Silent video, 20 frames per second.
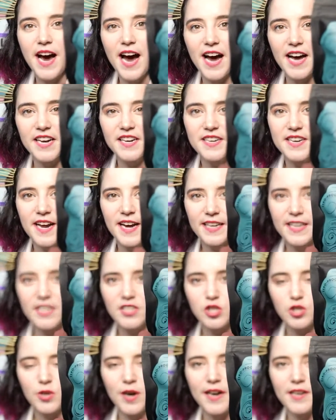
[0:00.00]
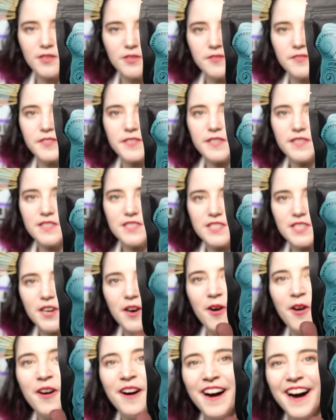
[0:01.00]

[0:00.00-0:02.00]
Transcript: I did not get strangled, so...